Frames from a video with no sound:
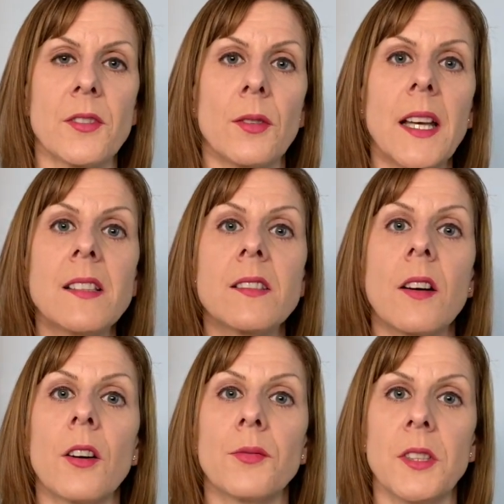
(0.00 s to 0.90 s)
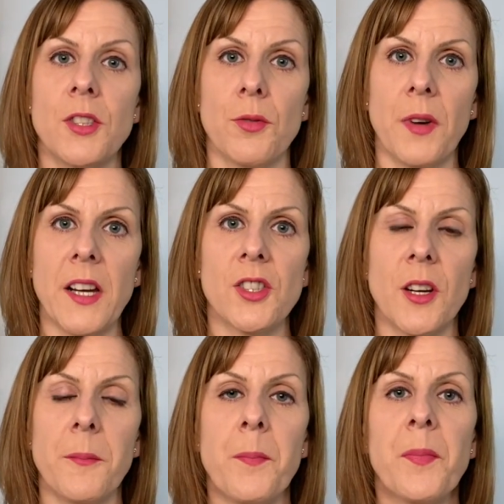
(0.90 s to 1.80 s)
So let's start with
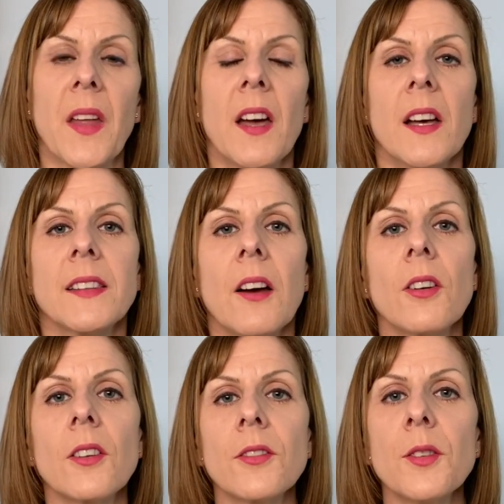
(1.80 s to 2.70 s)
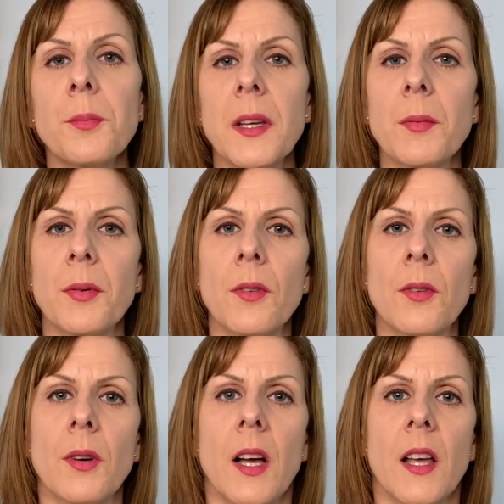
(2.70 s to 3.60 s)
duration. Now, a lot of the
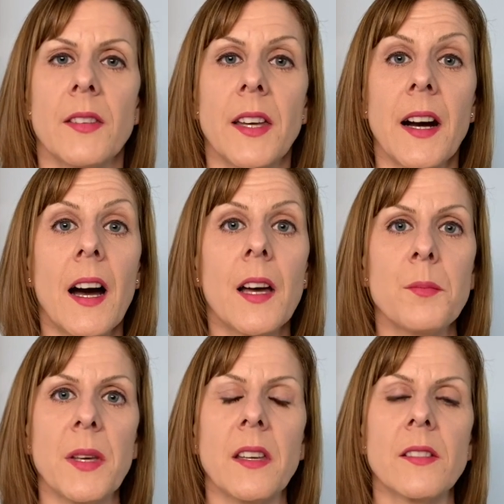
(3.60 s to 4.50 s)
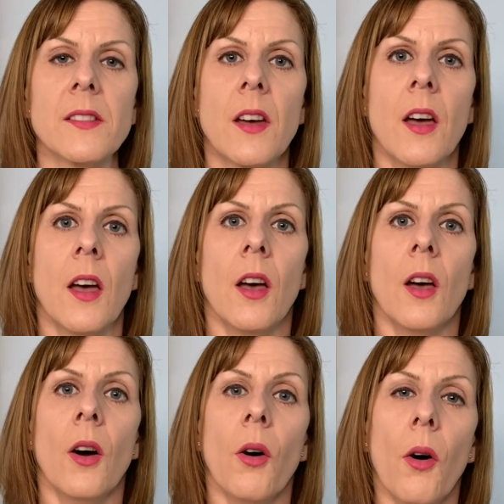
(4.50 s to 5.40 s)
people that I meet
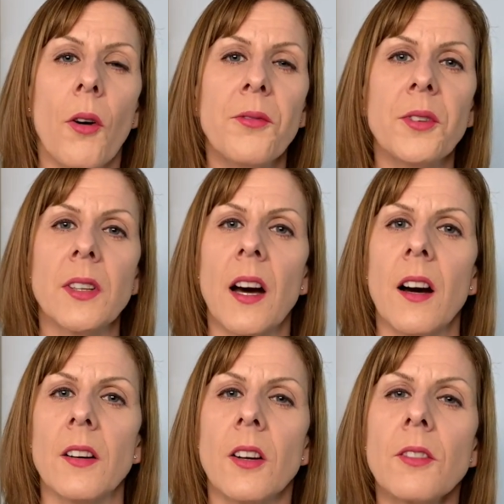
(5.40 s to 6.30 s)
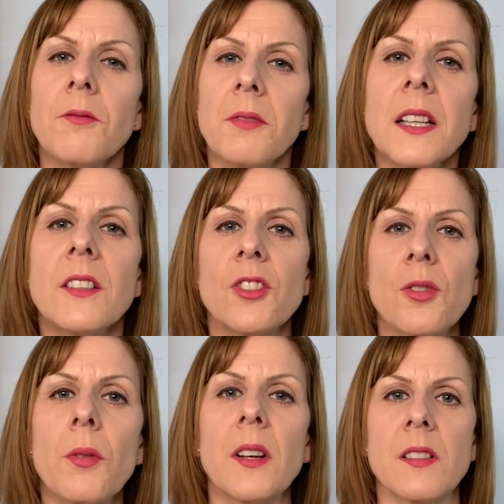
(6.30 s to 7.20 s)
often are not really
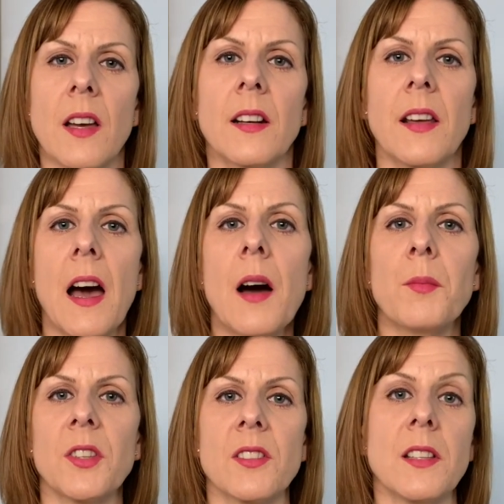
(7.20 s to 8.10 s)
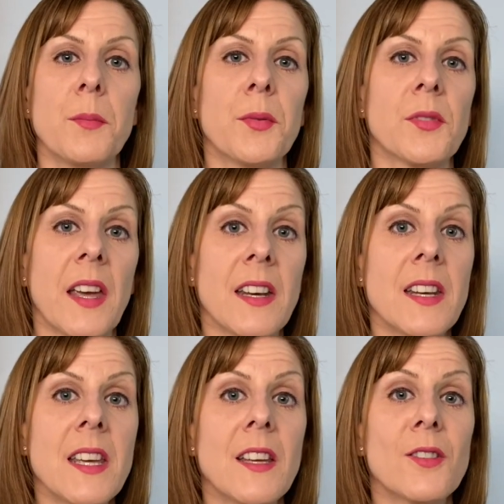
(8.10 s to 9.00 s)
sure exactly how much sleep they
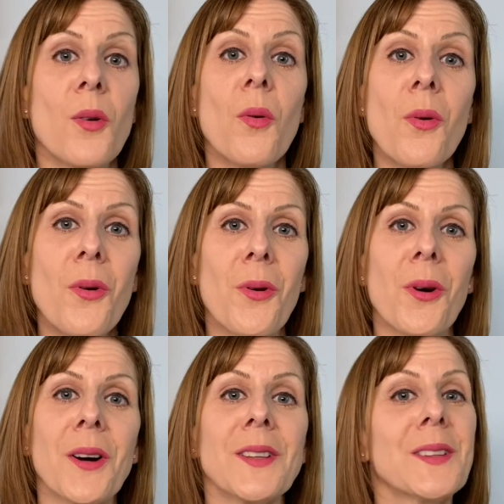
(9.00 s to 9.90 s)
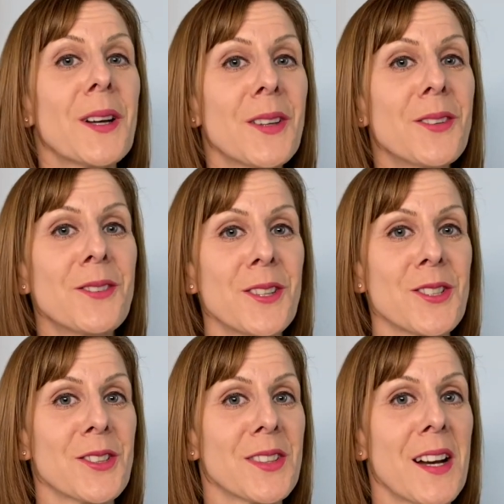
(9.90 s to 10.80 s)
need, or the other
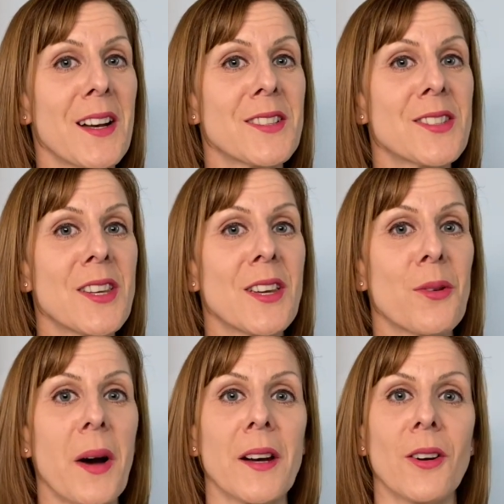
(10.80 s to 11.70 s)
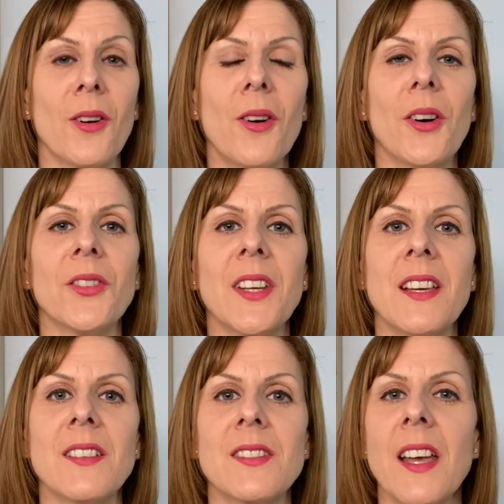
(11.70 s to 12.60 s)
version that I see quite a lot
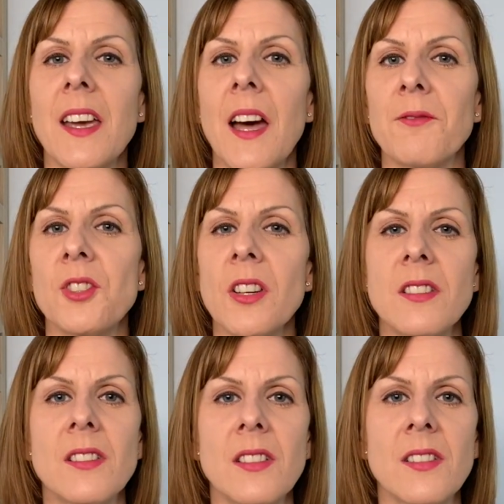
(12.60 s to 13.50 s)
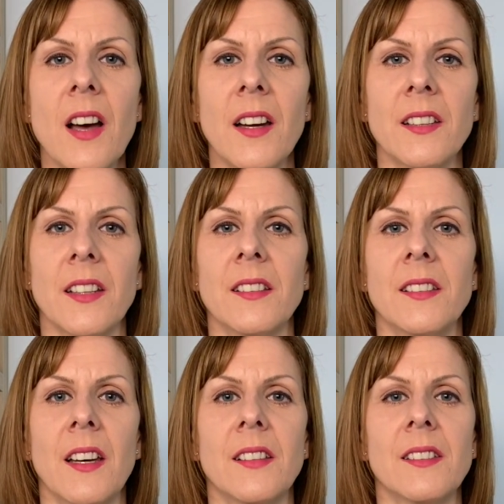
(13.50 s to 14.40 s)
is they have just decided
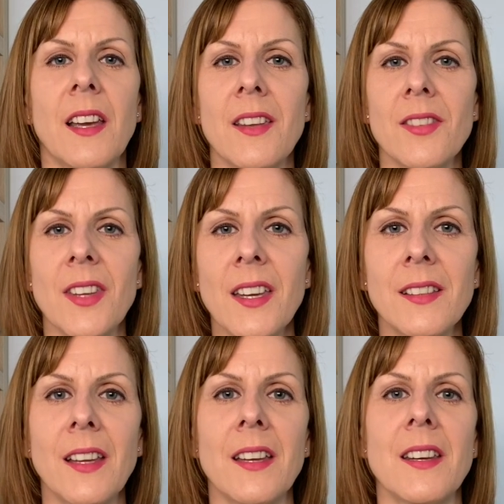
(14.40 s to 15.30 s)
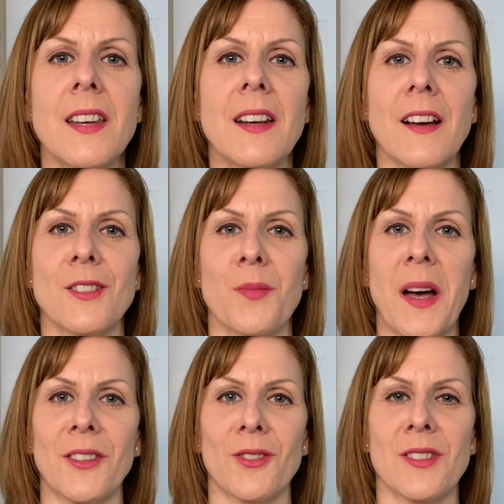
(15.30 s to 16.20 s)
that they think they need X
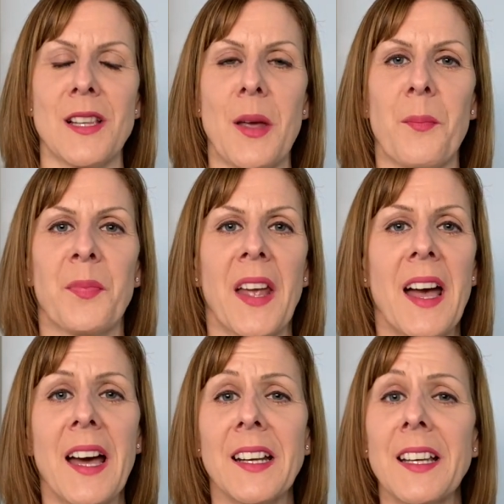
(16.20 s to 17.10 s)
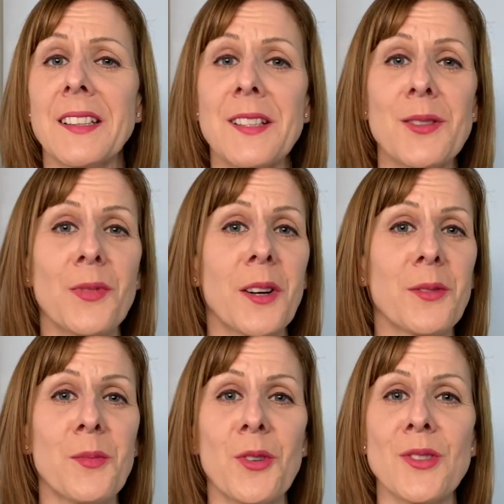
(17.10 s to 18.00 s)
amount of sleep. And again, this is one of
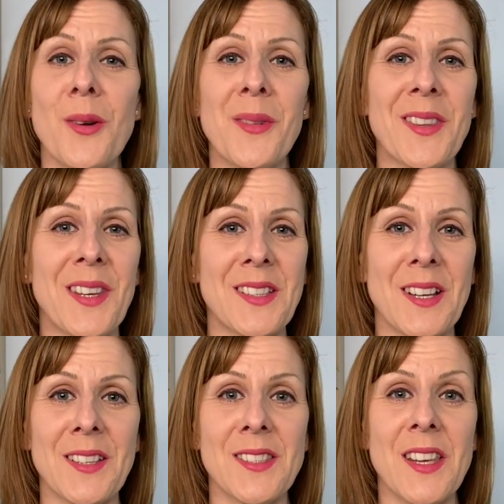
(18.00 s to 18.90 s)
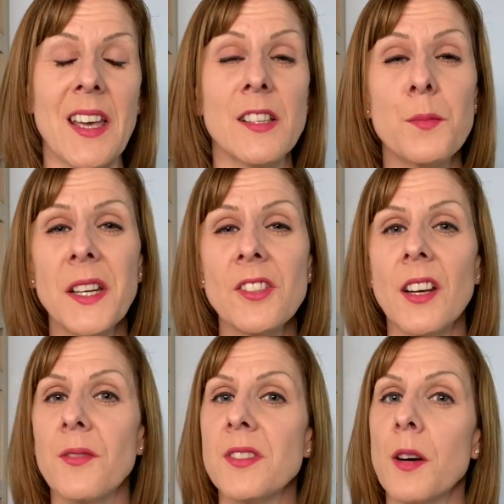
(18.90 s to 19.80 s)
the most common things I see,
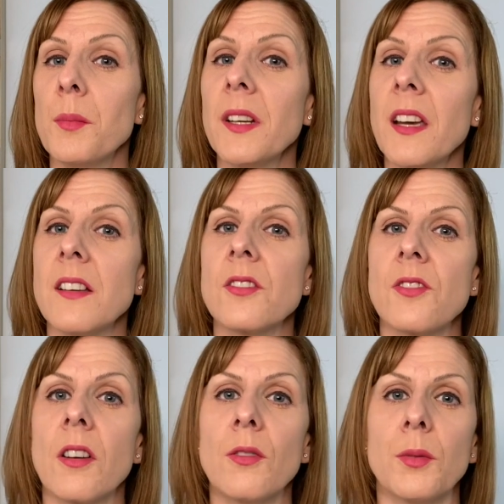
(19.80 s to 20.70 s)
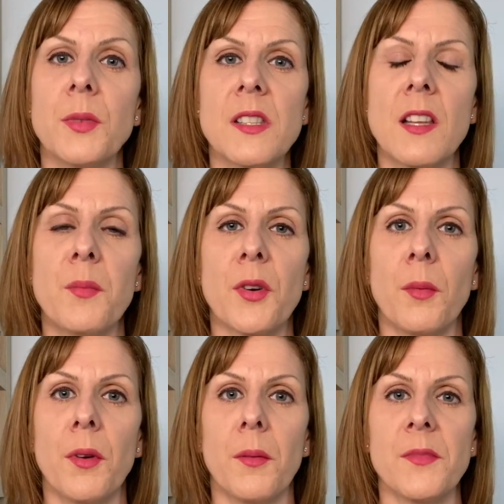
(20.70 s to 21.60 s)
especially if somebody has struggled with sleep
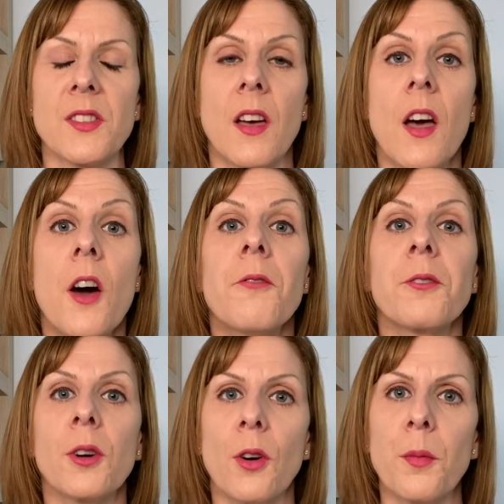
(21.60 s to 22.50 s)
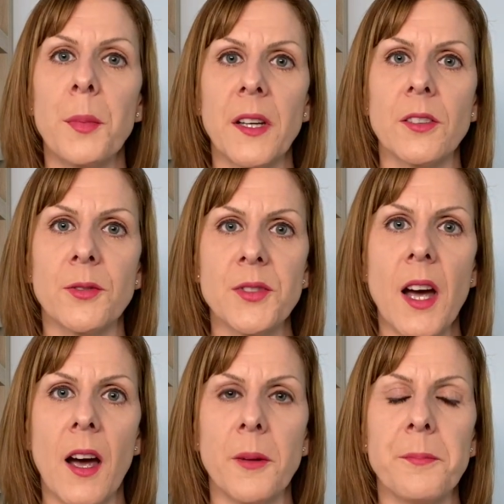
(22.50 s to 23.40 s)
problems for a long period of
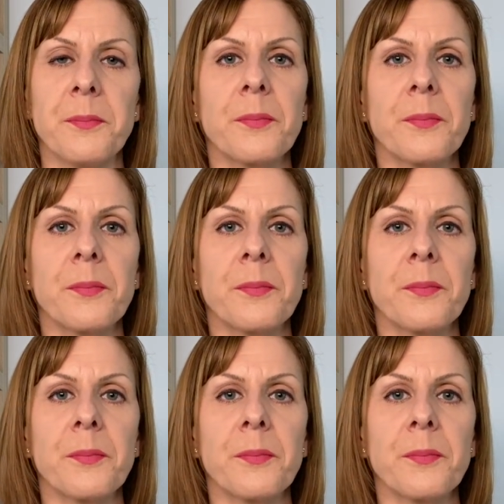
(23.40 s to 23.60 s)
time.